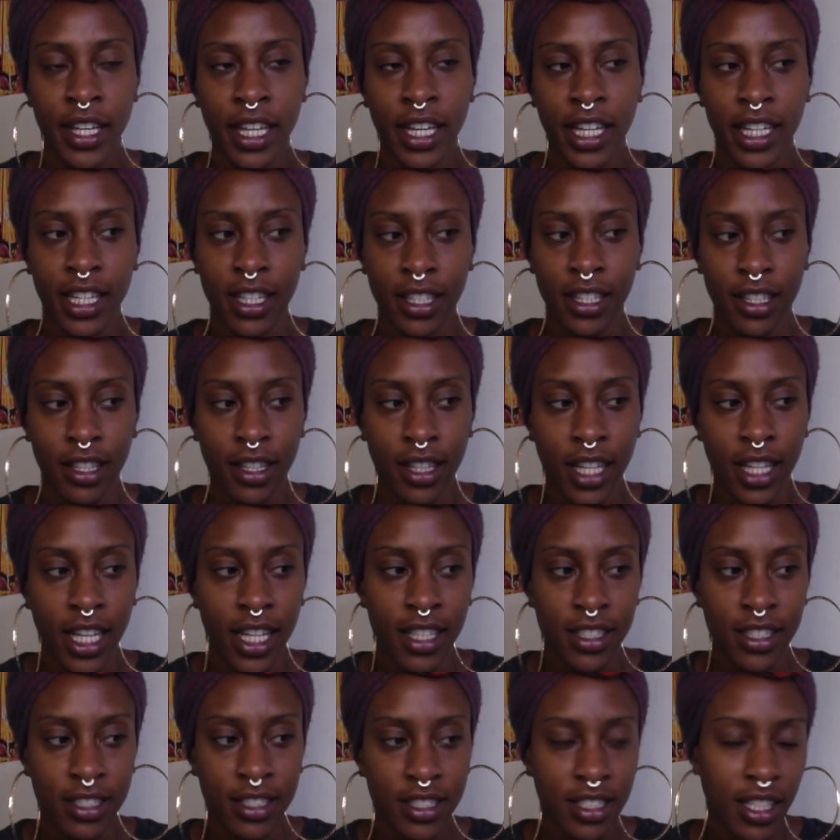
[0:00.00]
and
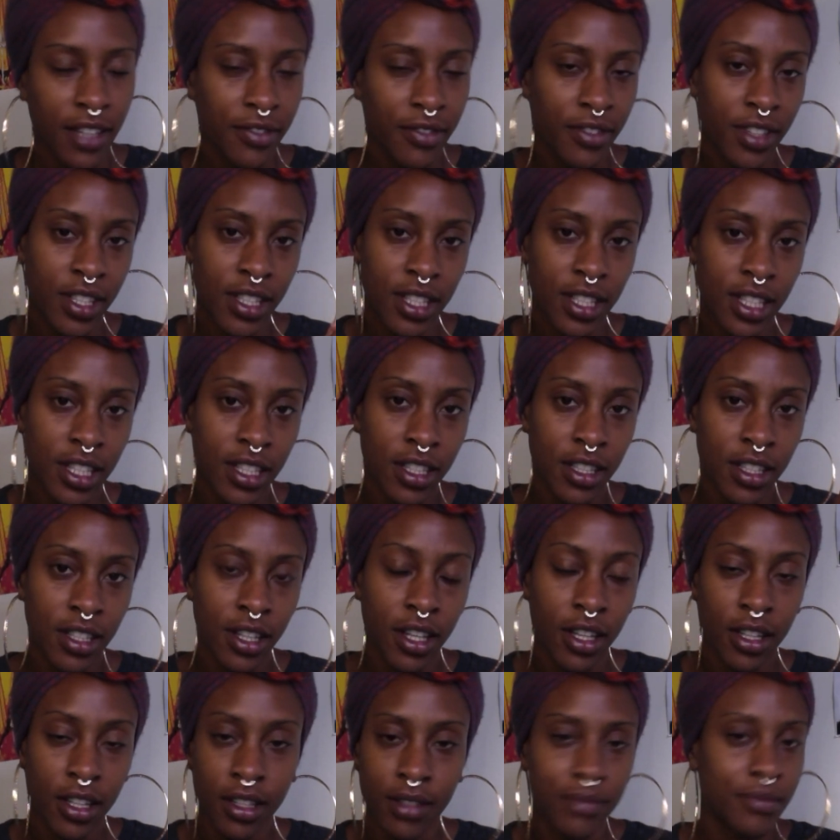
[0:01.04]
that is definitely a
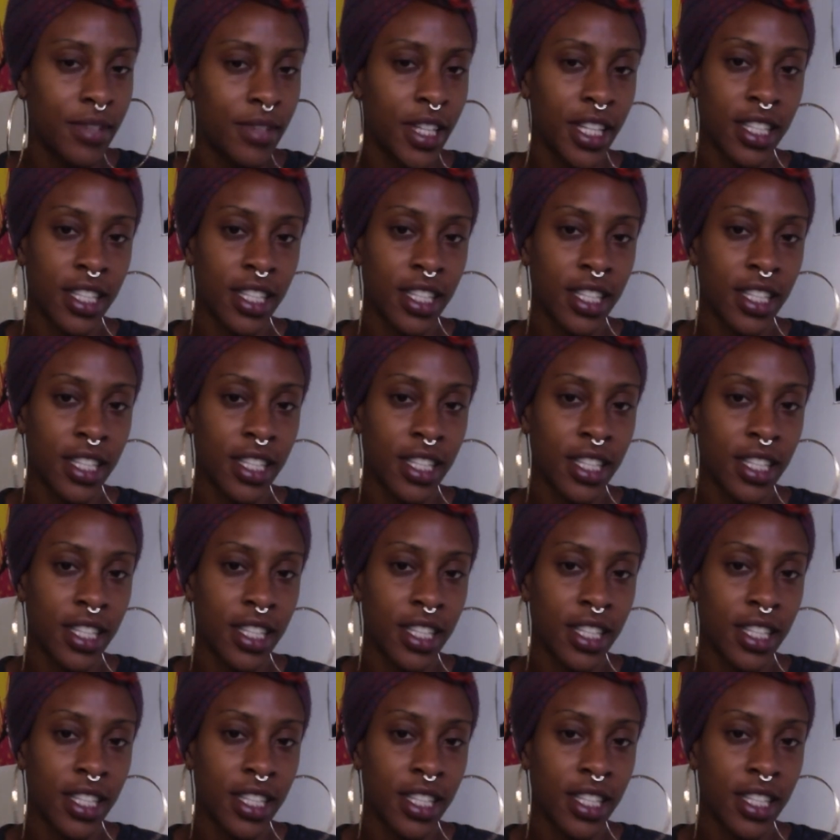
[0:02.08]
like